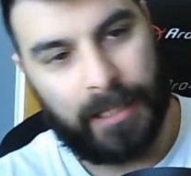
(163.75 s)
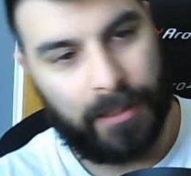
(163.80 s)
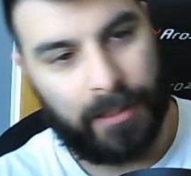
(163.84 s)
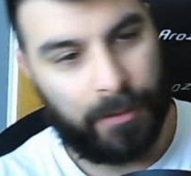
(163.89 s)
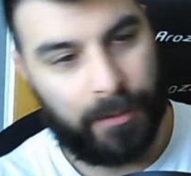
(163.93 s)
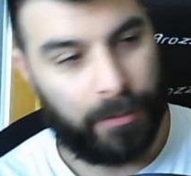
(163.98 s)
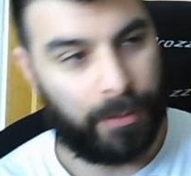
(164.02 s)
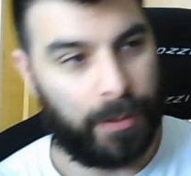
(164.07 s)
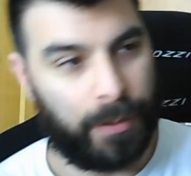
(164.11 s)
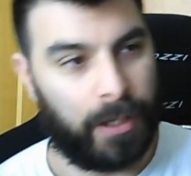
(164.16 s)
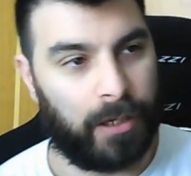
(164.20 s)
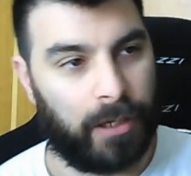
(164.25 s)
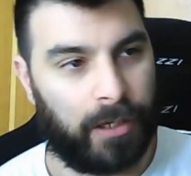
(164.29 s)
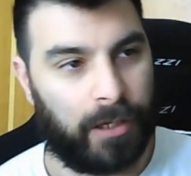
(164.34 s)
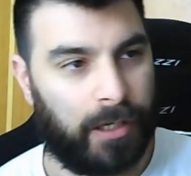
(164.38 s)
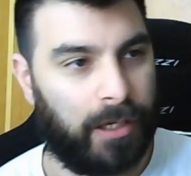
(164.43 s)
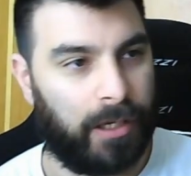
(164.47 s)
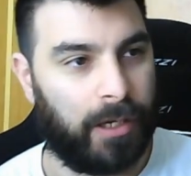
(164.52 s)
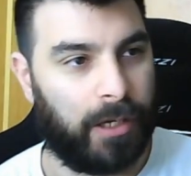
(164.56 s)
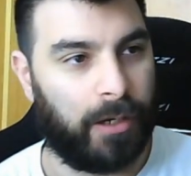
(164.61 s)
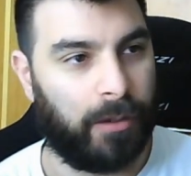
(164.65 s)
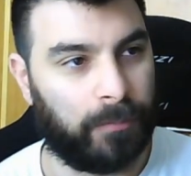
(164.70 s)
You
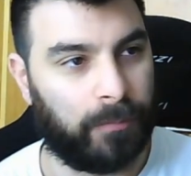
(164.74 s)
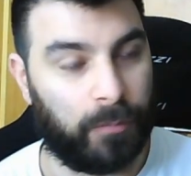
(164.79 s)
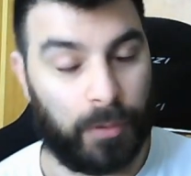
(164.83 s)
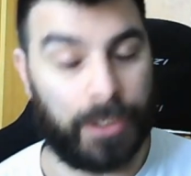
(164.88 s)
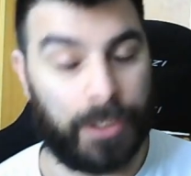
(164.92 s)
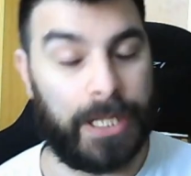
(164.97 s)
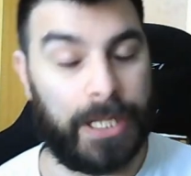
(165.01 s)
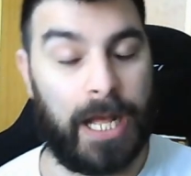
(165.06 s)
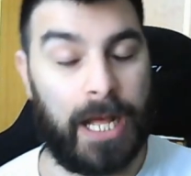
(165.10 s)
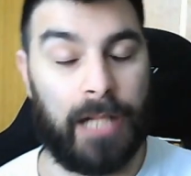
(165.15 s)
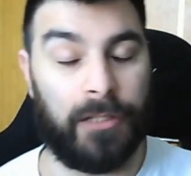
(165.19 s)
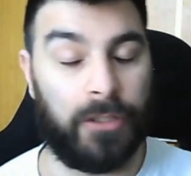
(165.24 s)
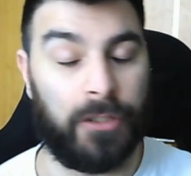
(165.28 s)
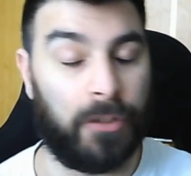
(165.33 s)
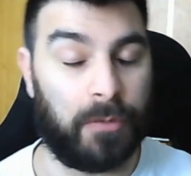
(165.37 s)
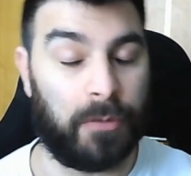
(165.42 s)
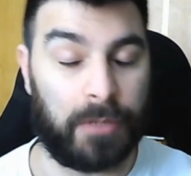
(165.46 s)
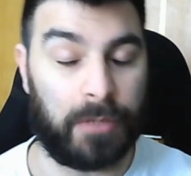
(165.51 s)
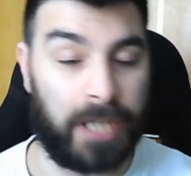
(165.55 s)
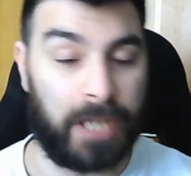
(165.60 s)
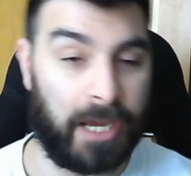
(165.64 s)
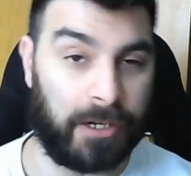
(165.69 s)
think
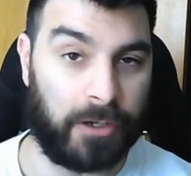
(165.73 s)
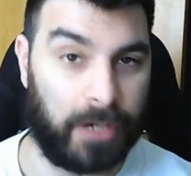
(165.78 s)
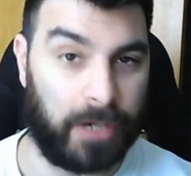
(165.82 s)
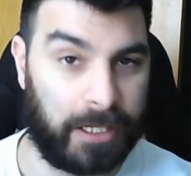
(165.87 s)
Ronaldo got